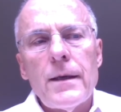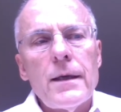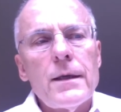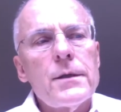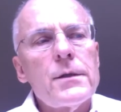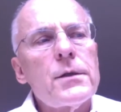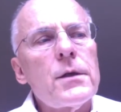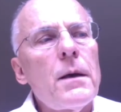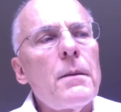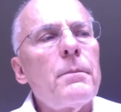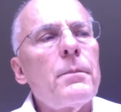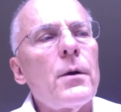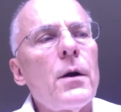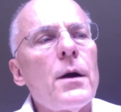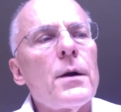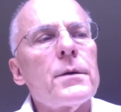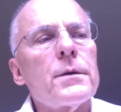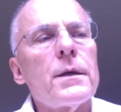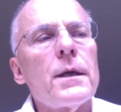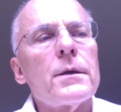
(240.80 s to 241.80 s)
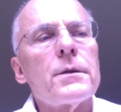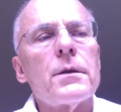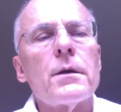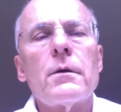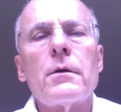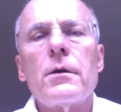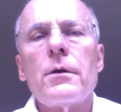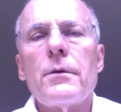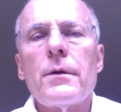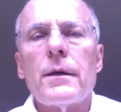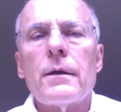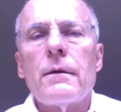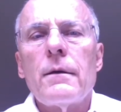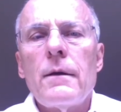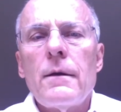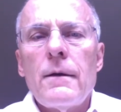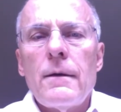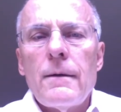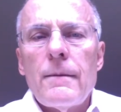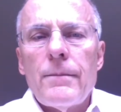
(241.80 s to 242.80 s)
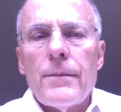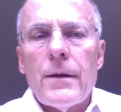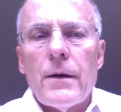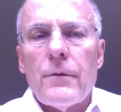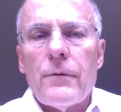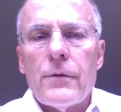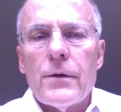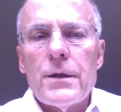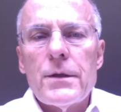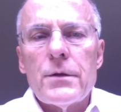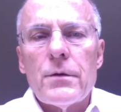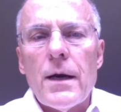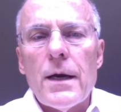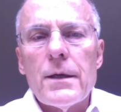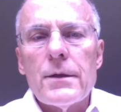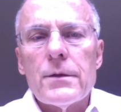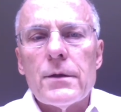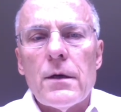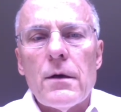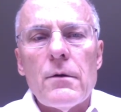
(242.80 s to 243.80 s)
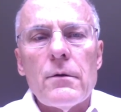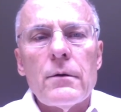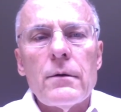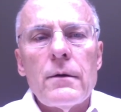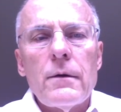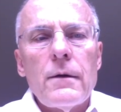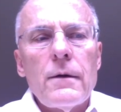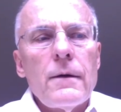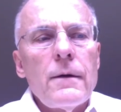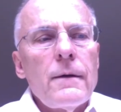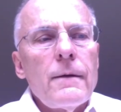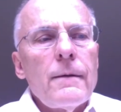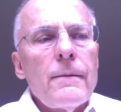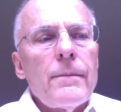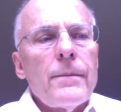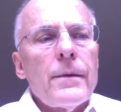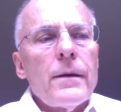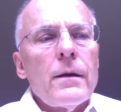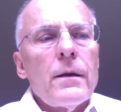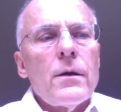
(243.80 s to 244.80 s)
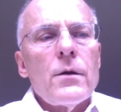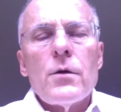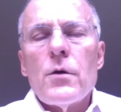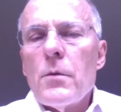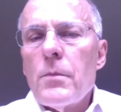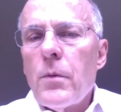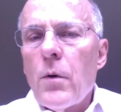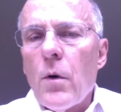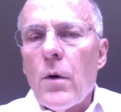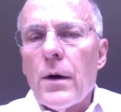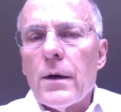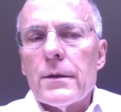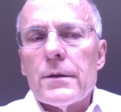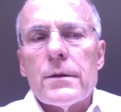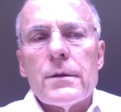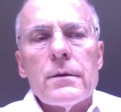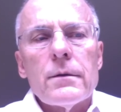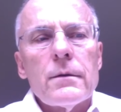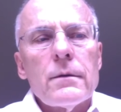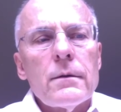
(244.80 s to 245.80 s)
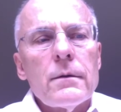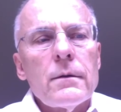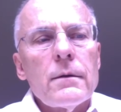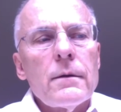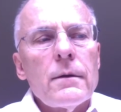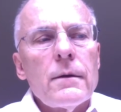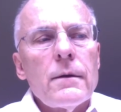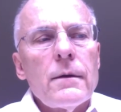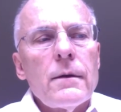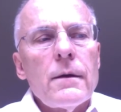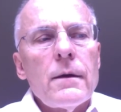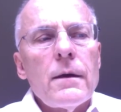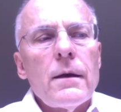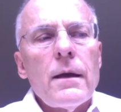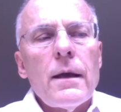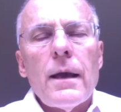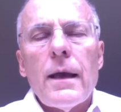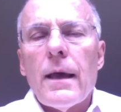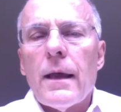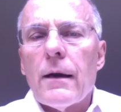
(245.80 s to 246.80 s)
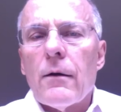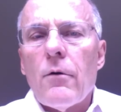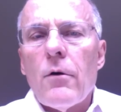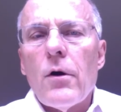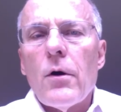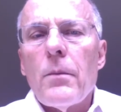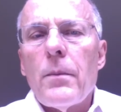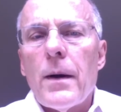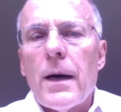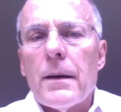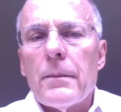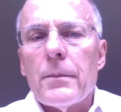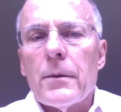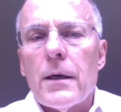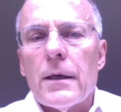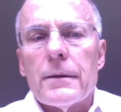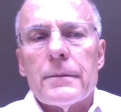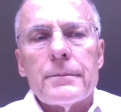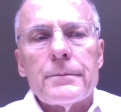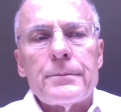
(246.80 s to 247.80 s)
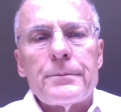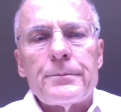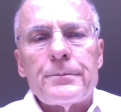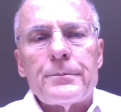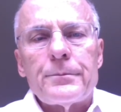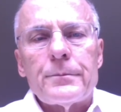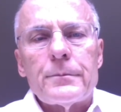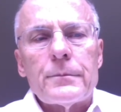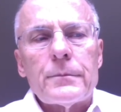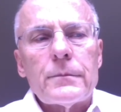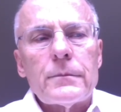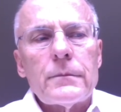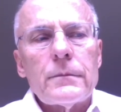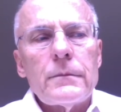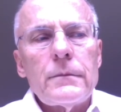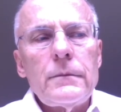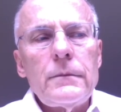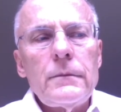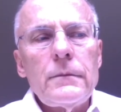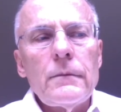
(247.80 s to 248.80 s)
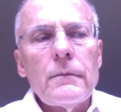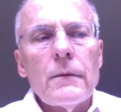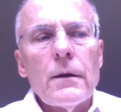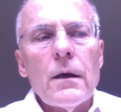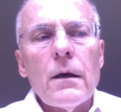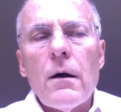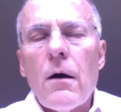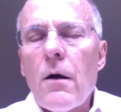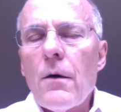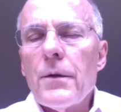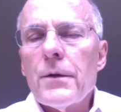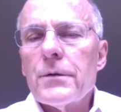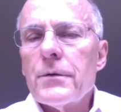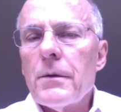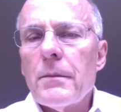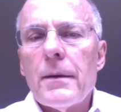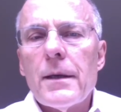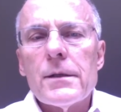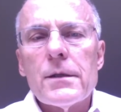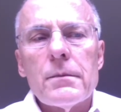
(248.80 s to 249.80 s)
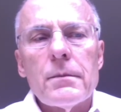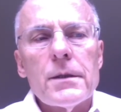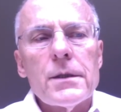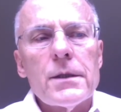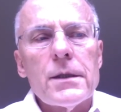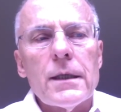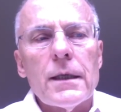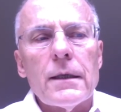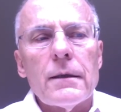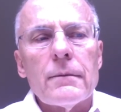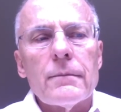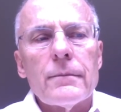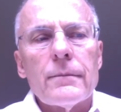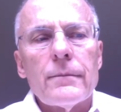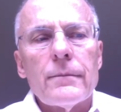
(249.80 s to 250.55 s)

sub-projects, including a free trade zone, new ports, and an oil pipeline. All this remains to be seen.